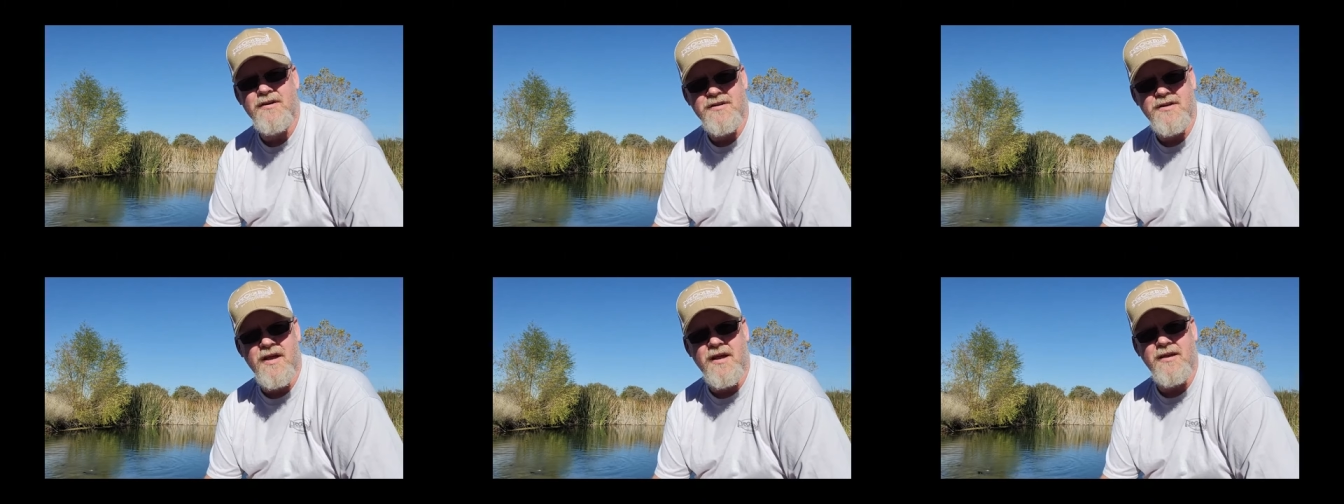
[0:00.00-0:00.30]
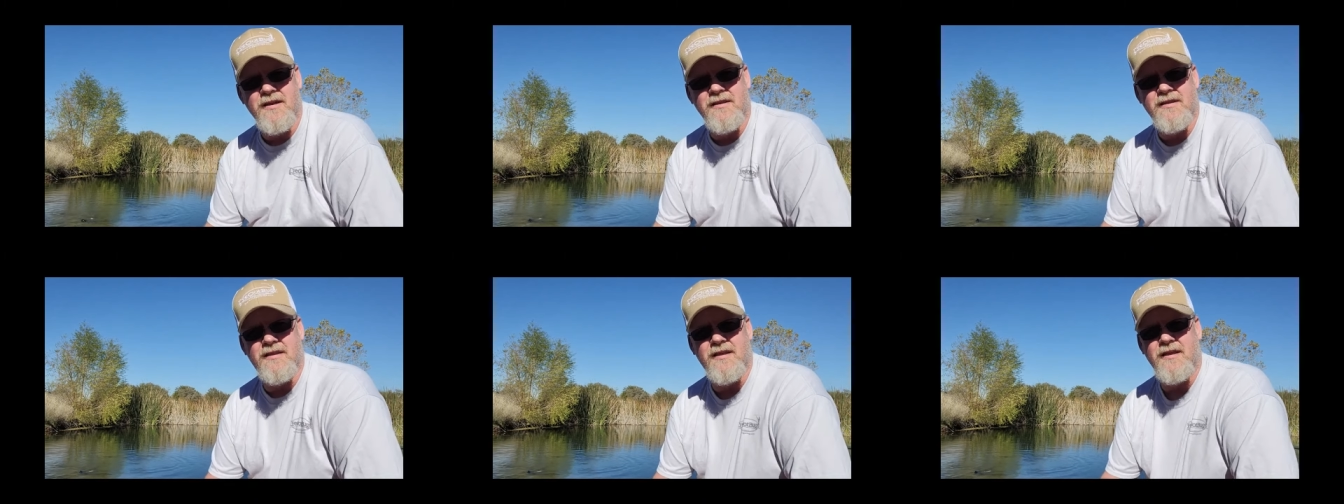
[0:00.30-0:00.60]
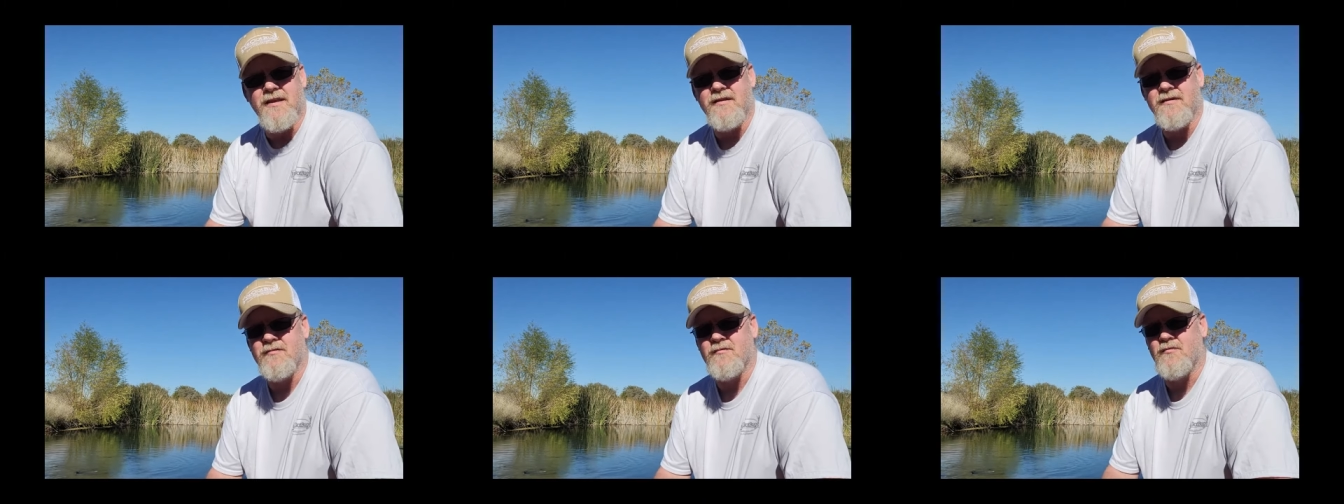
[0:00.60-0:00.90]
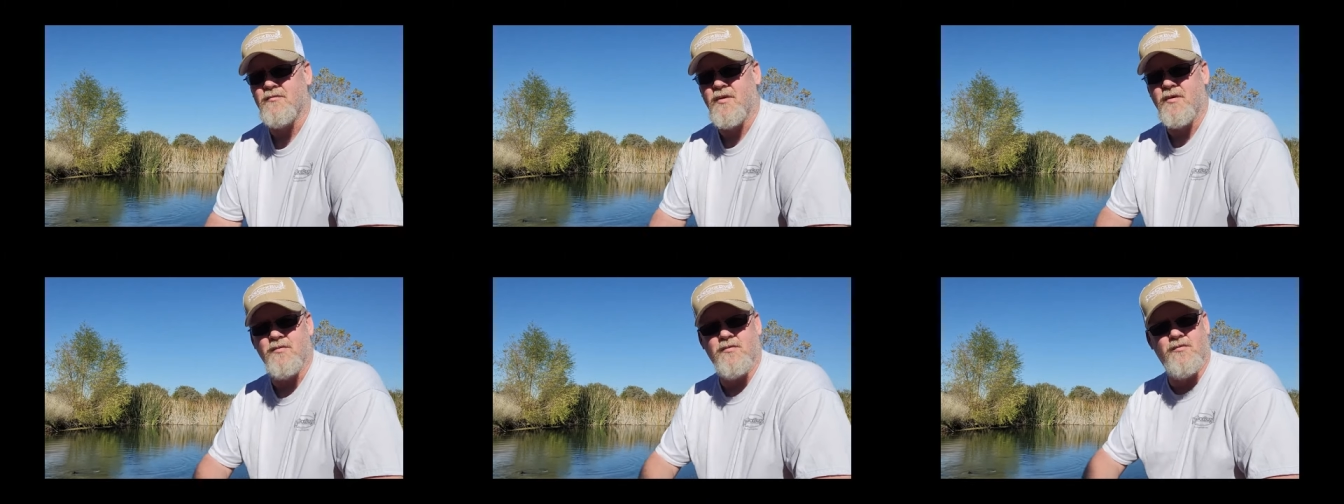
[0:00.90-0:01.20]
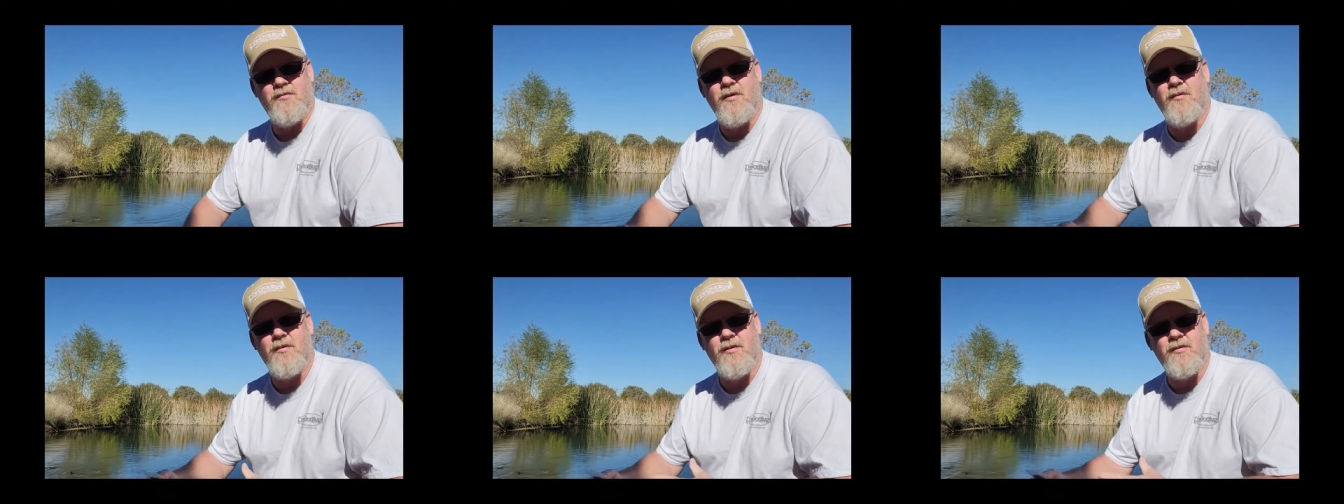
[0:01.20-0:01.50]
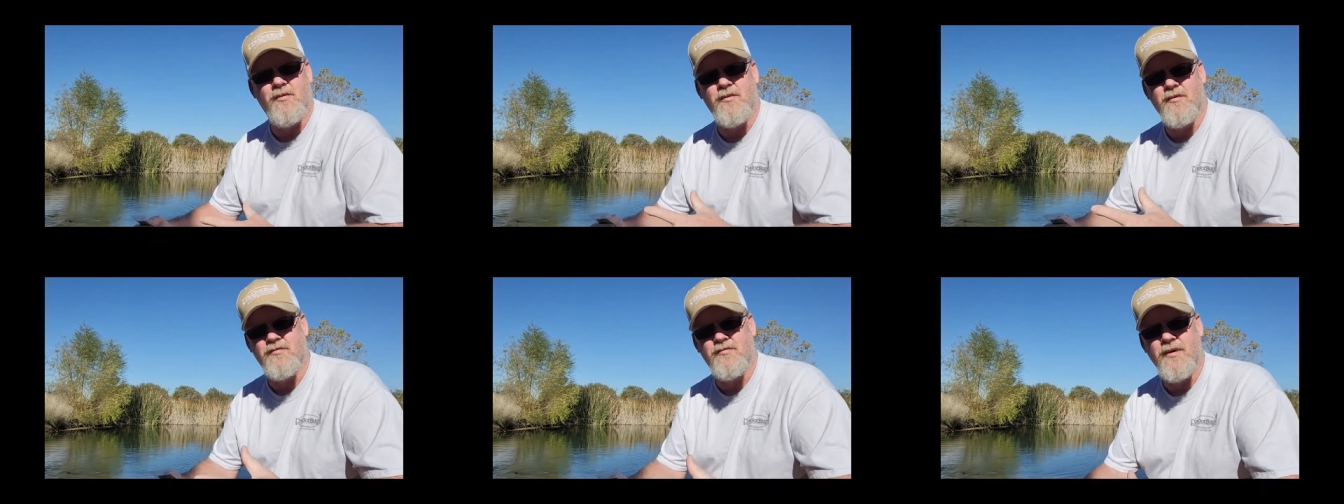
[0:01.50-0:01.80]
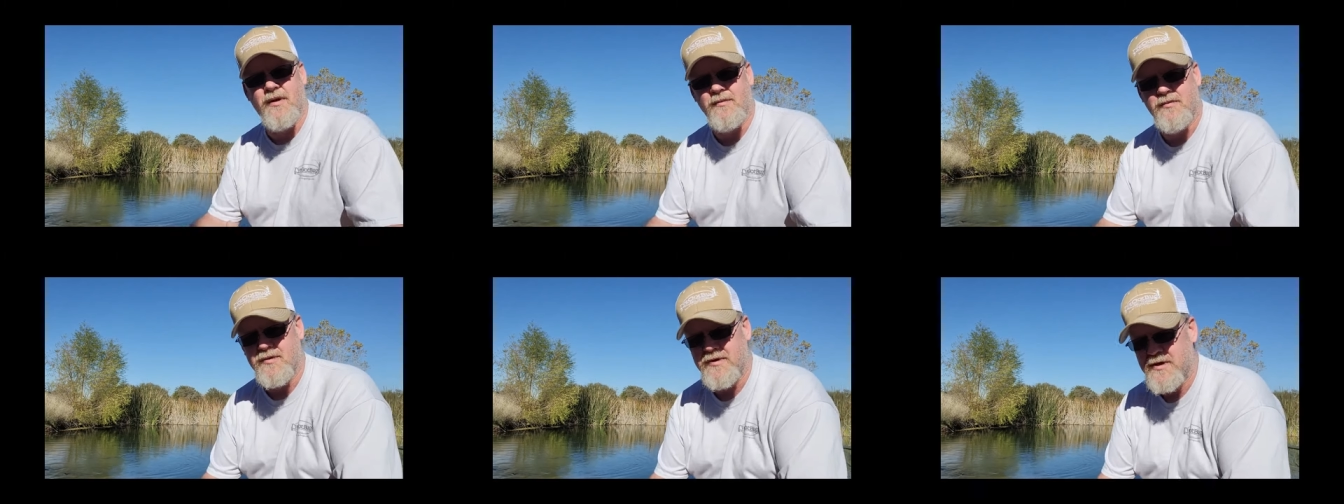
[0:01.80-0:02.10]
educated than what, what we were
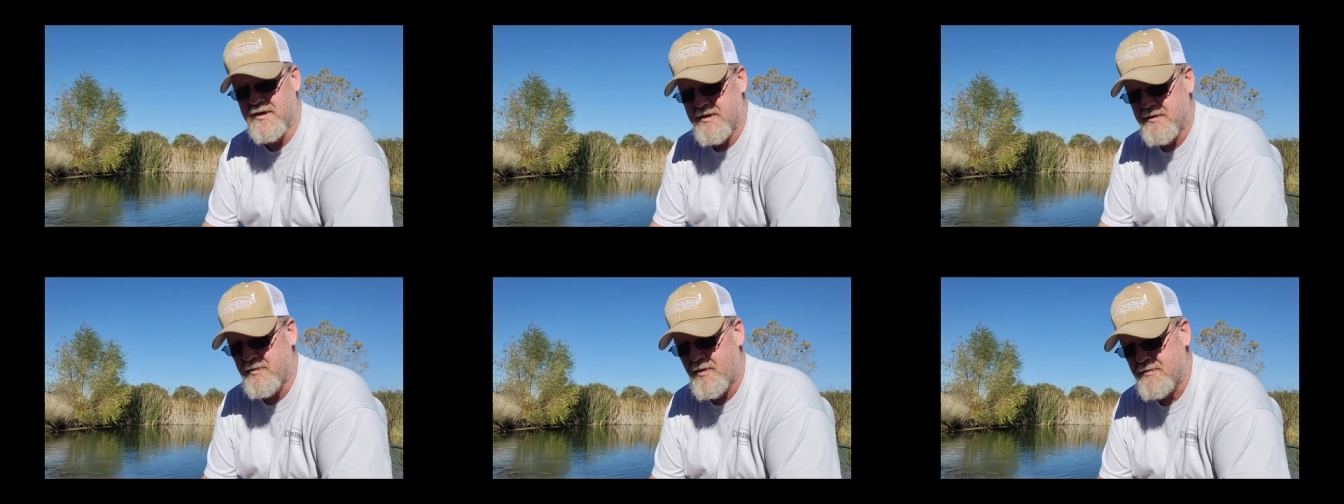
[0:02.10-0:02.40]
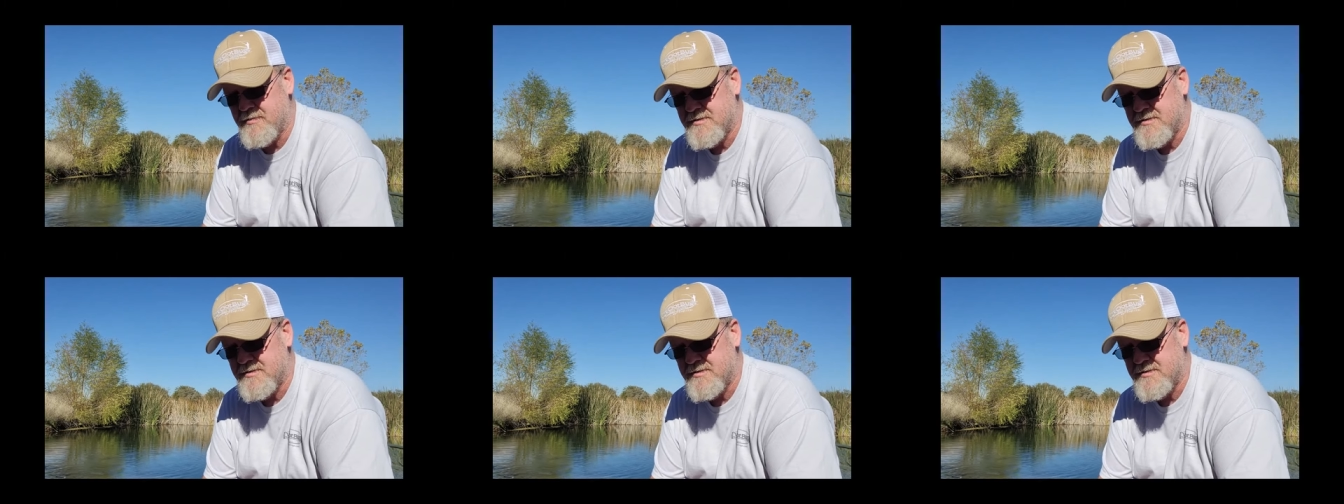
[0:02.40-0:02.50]
able to get in the